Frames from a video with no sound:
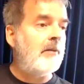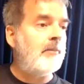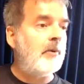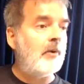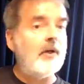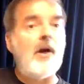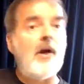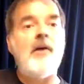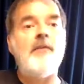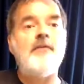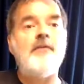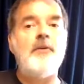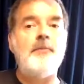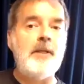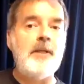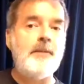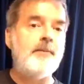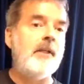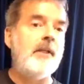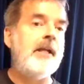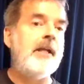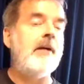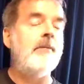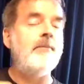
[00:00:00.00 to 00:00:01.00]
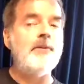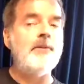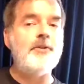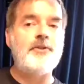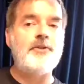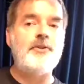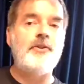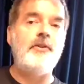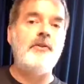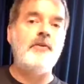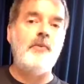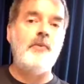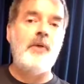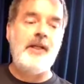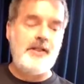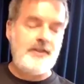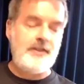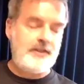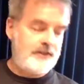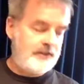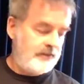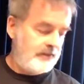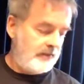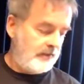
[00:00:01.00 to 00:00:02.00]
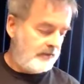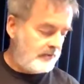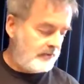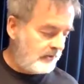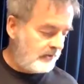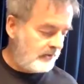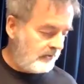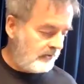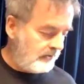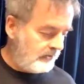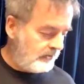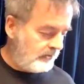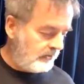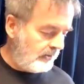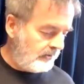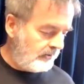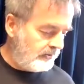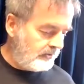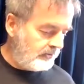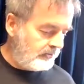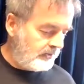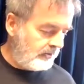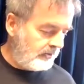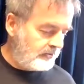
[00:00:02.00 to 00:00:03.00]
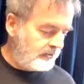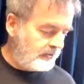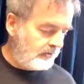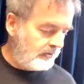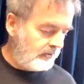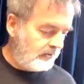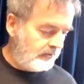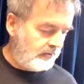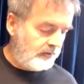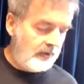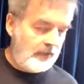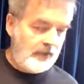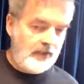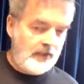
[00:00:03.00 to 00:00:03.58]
or offer people help in certain ways, in certain